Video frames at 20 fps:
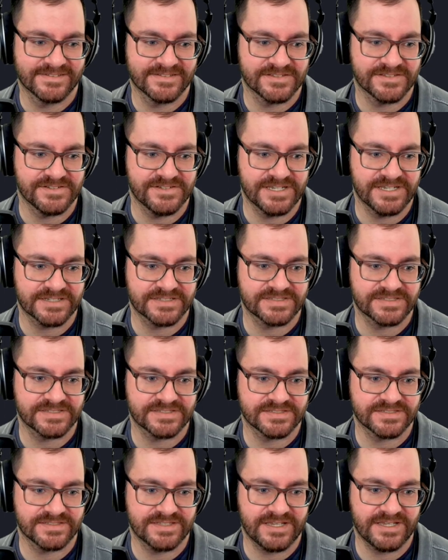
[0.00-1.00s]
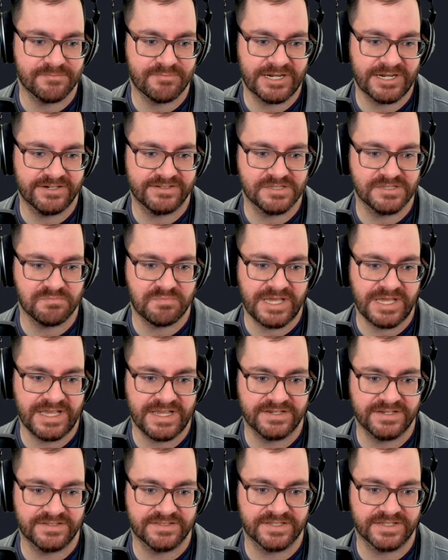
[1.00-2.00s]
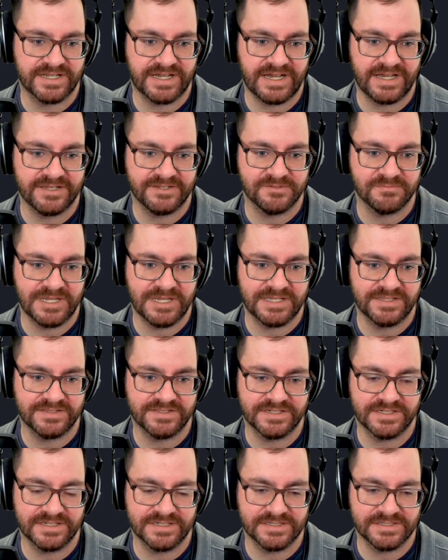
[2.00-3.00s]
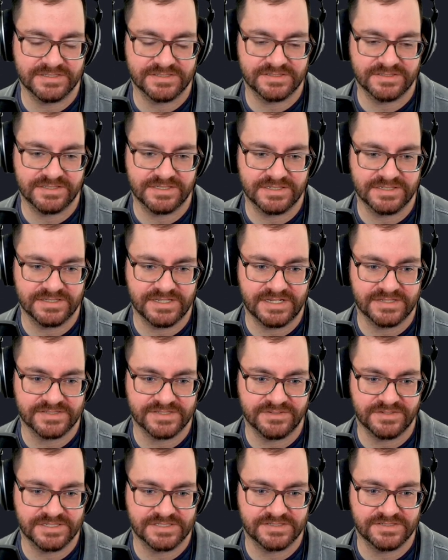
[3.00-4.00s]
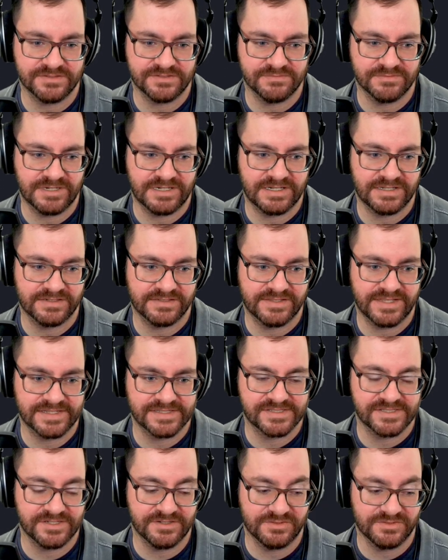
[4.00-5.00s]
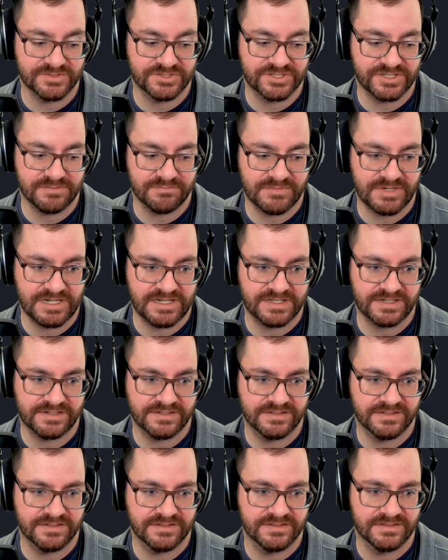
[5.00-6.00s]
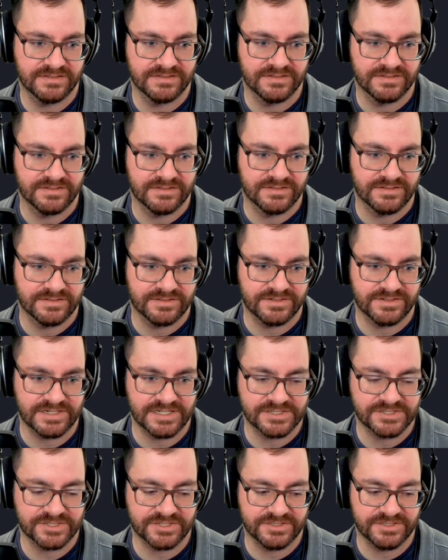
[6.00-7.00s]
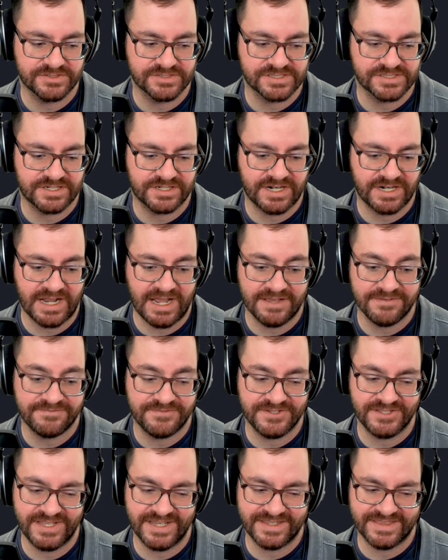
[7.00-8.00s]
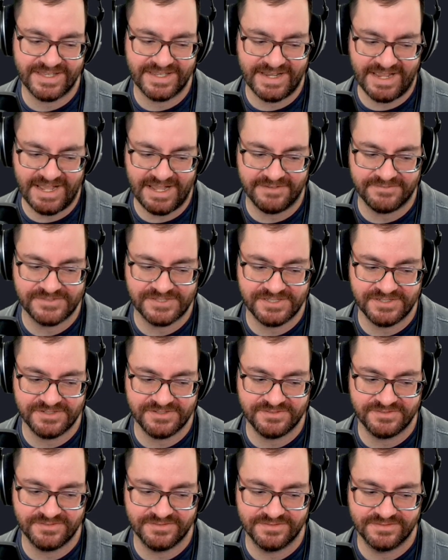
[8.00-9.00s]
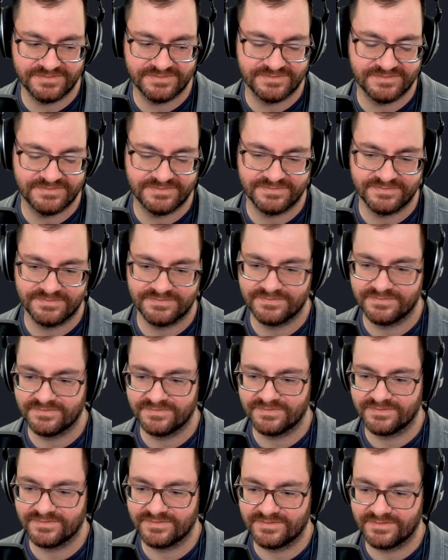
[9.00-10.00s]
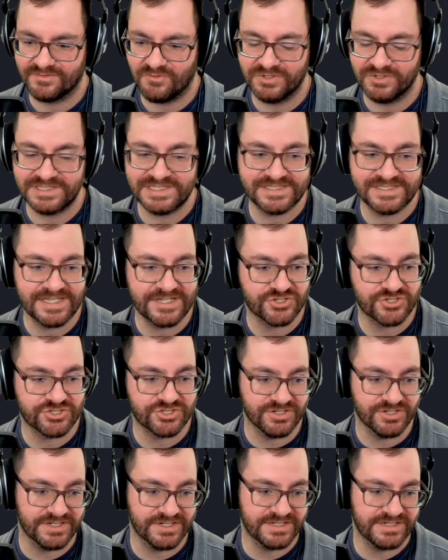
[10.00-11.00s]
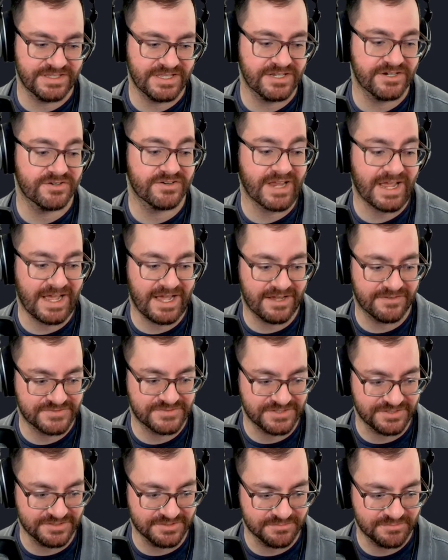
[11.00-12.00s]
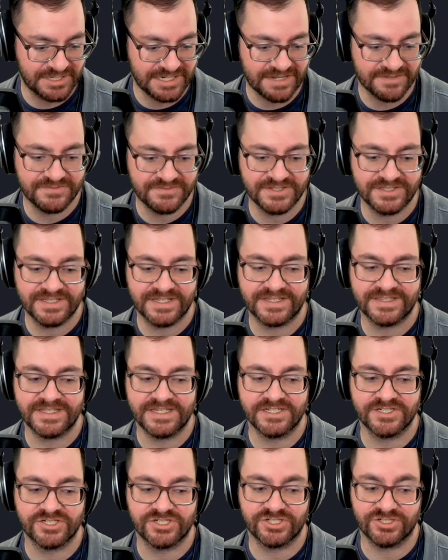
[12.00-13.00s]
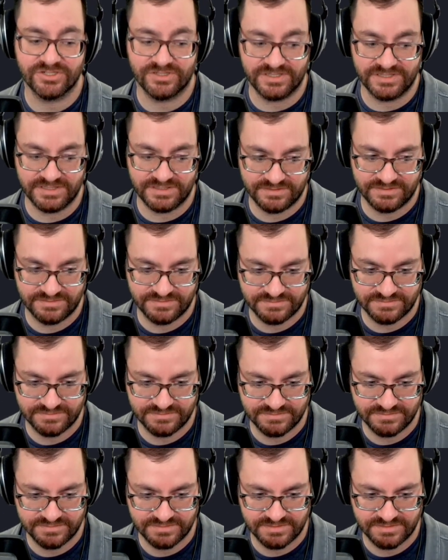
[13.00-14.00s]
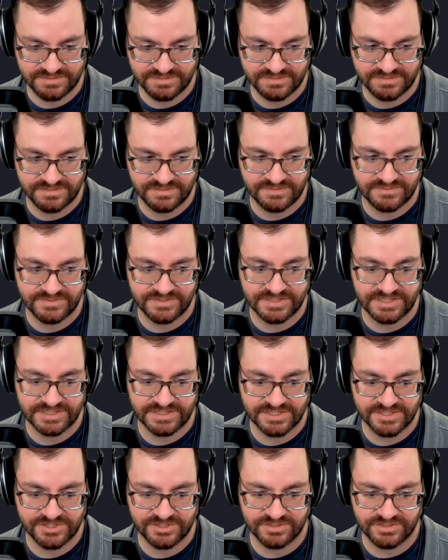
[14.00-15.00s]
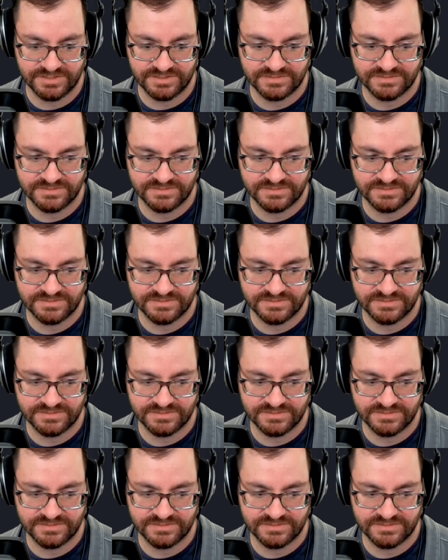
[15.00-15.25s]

Nix, they apparently paid the guy who made the SOS2 mod. That's the old ship mod. You're not sure, you just heard it. I feel like they'd have to. Or at least they should. They don't have to, but I feel like they should. I feel like they should.